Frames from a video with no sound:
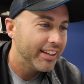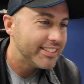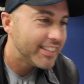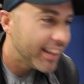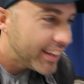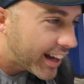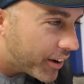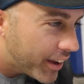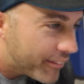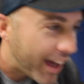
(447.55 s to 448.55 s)
He said that I
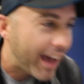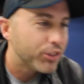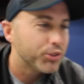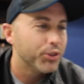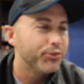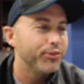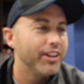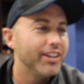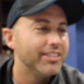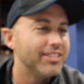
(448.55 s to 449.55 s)
don't have actual
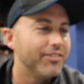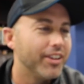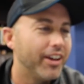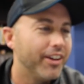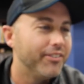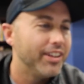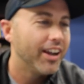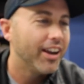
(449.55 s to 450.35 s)
footage of the